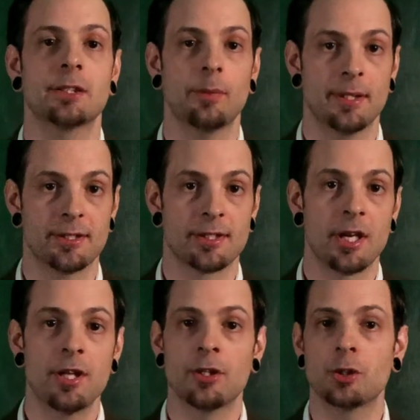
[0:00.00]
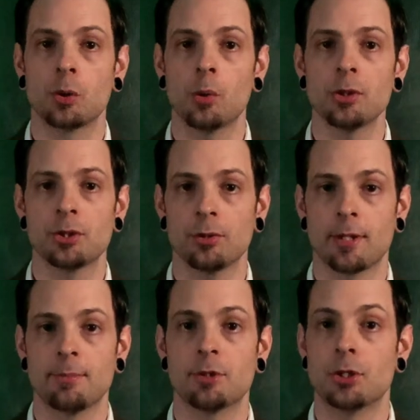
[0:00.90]
Twins, the tour took
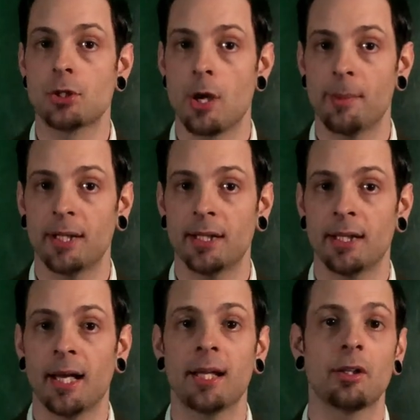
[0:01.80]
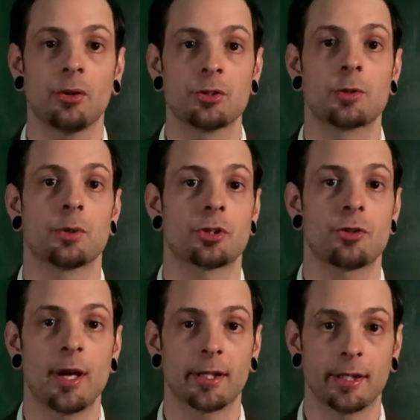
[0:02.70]
them to Germany and onto
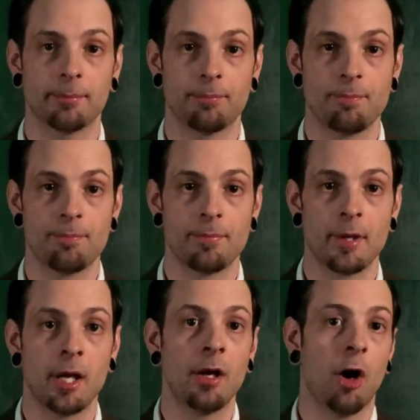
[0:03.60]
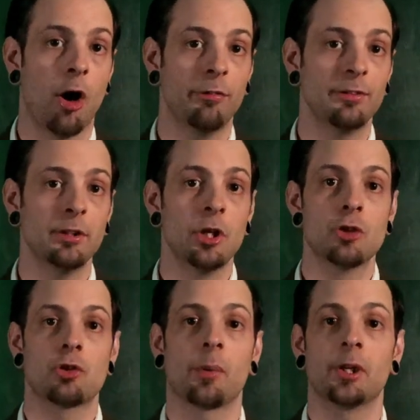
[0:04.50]
Australia, often
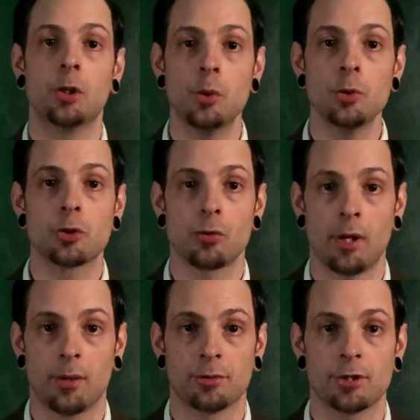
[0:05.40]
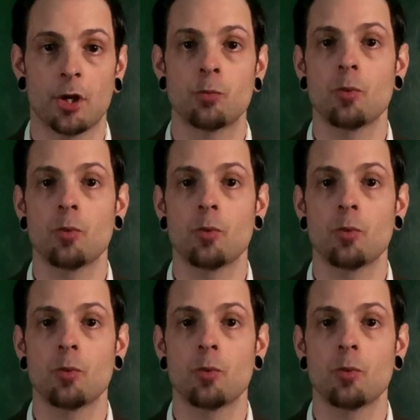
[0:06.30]
drawing huge crowds and